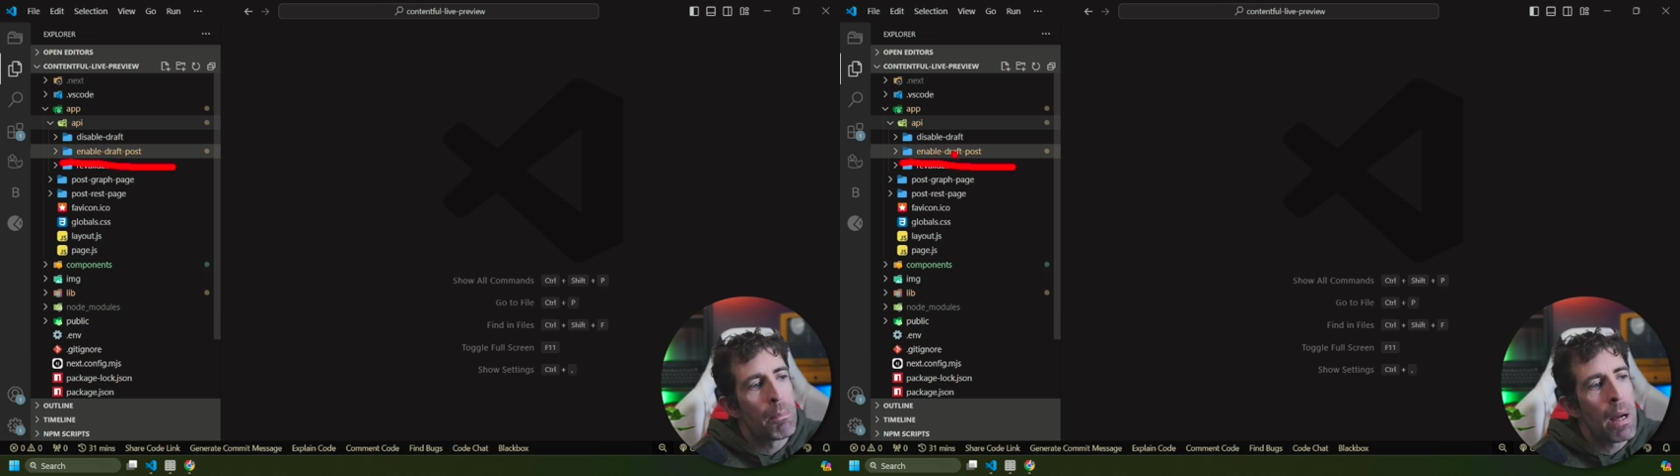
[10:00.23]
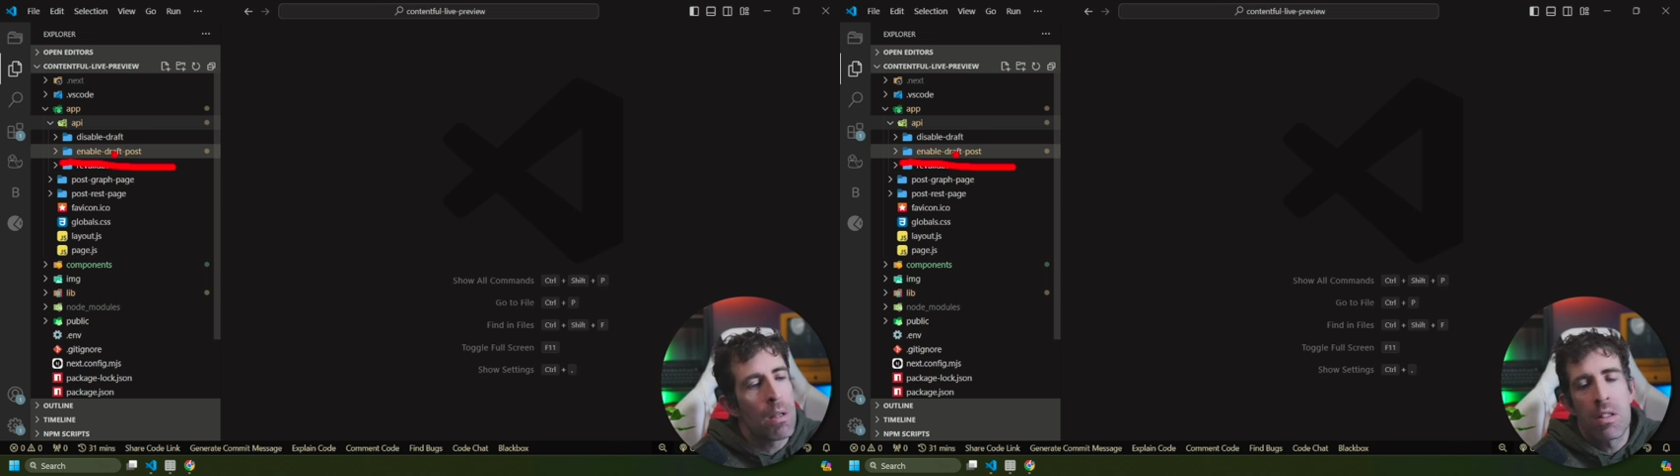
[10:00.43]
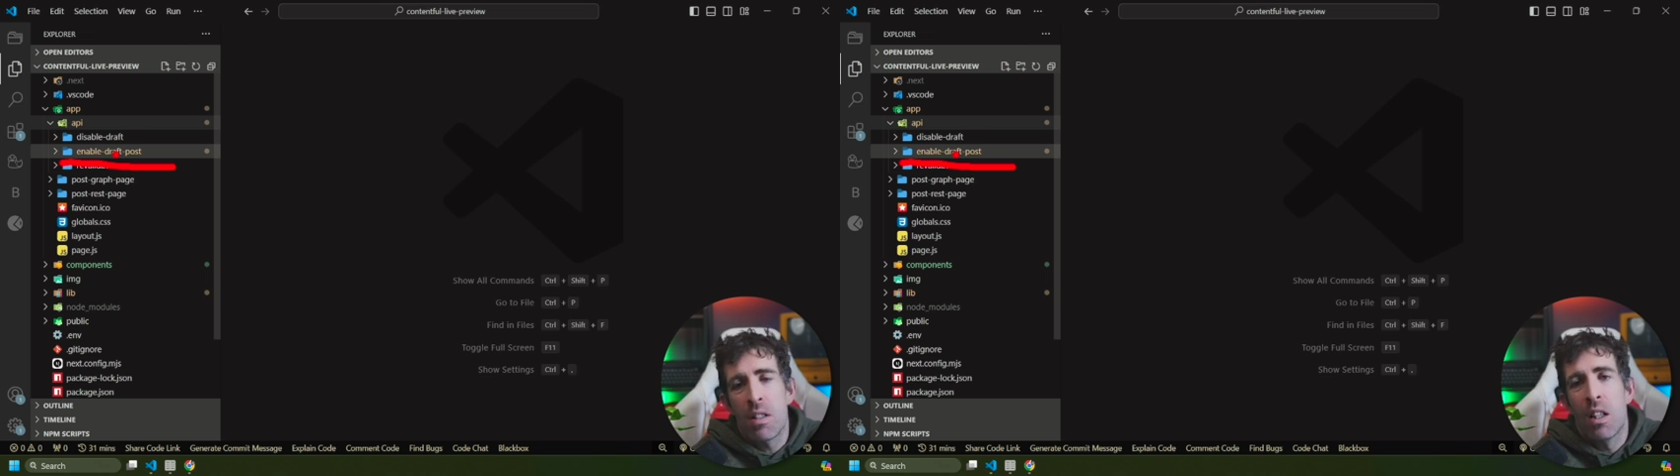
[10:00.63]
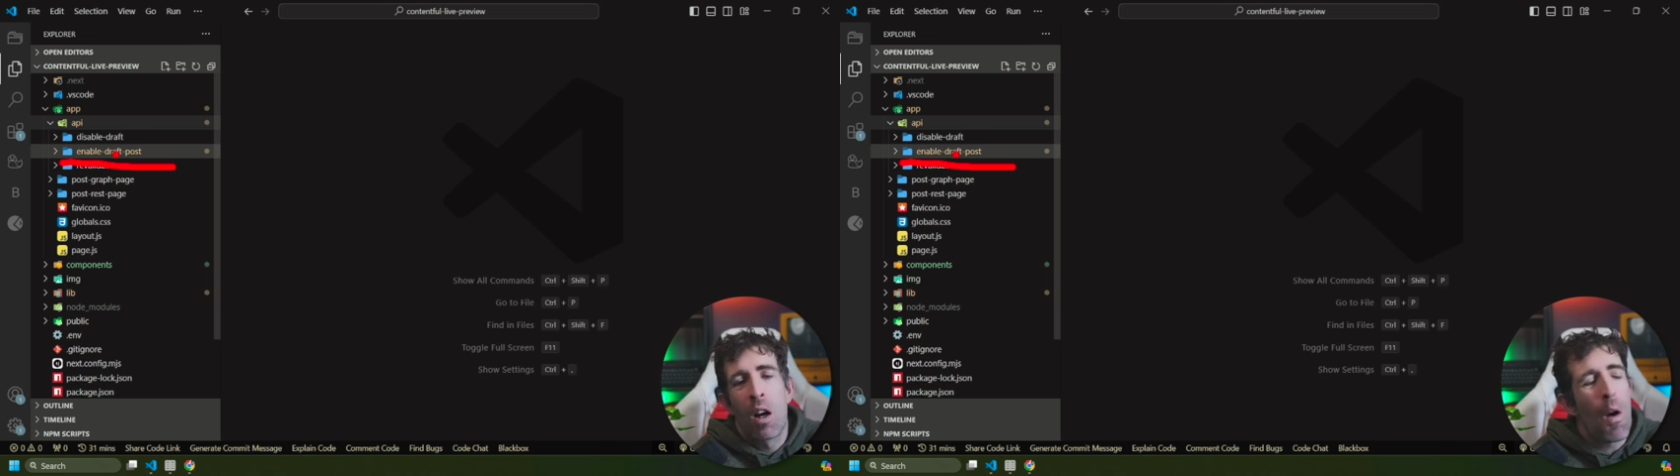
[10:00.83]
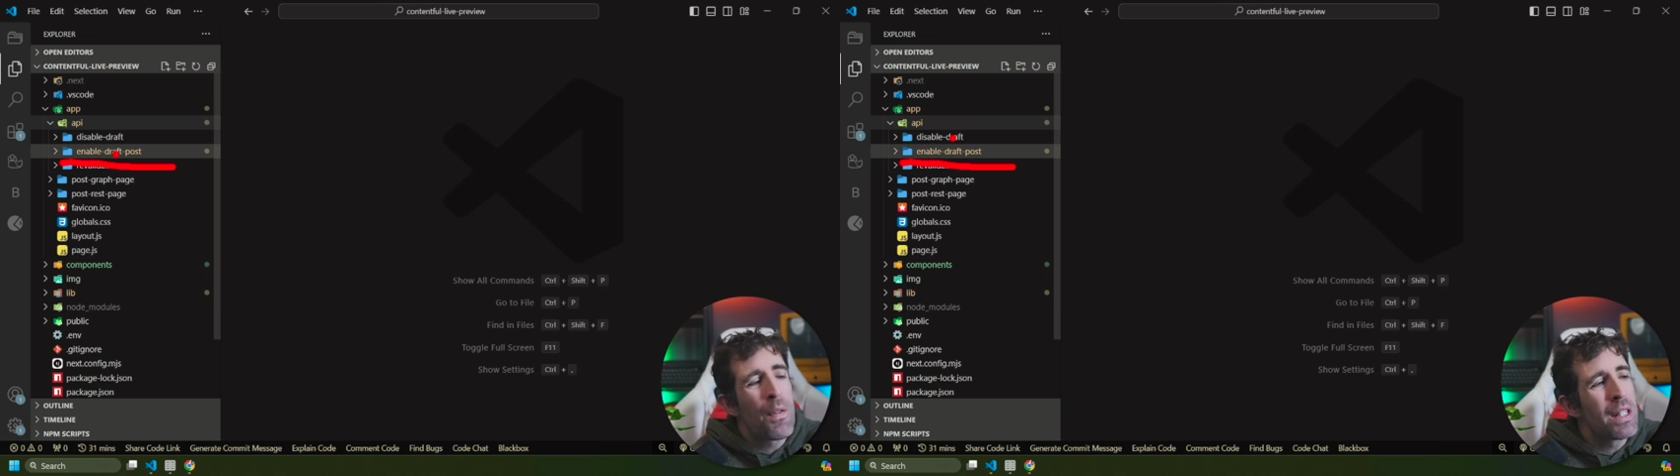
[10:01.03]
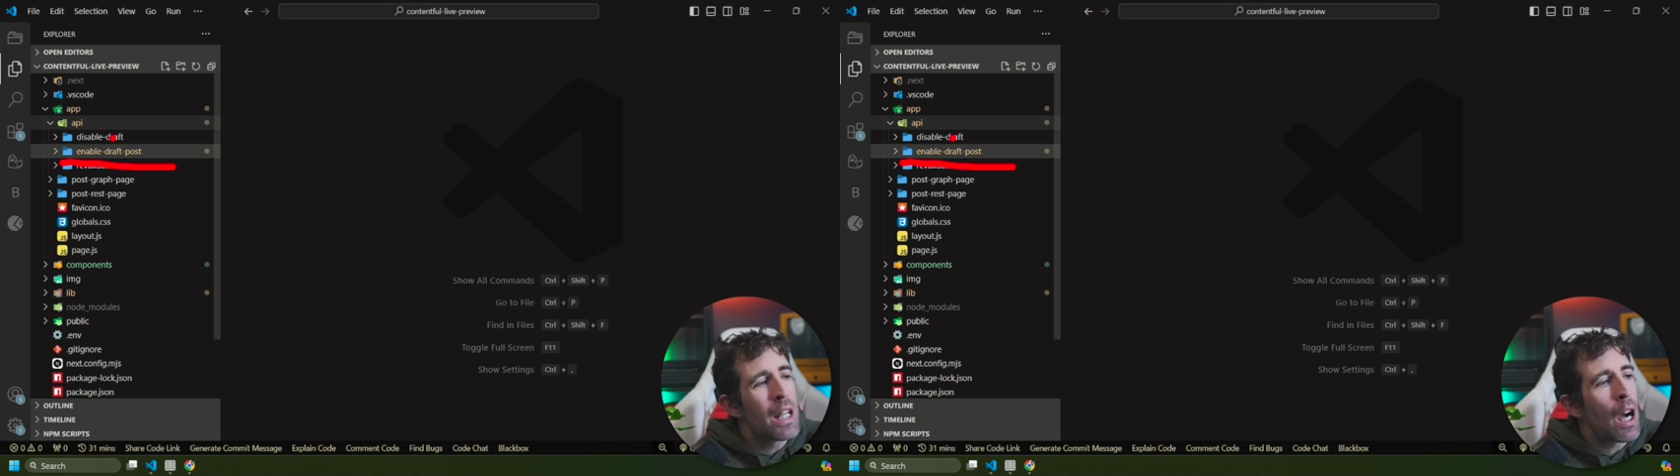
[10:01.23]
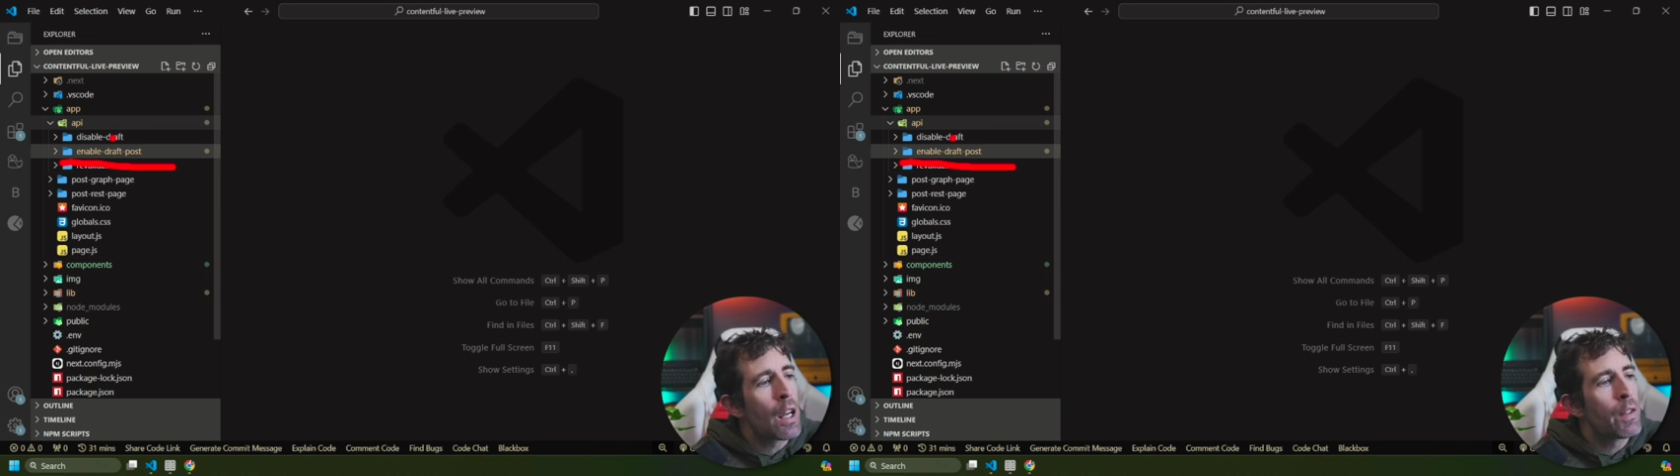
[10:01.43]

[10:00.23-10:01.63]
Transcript: post. Obviously, I could have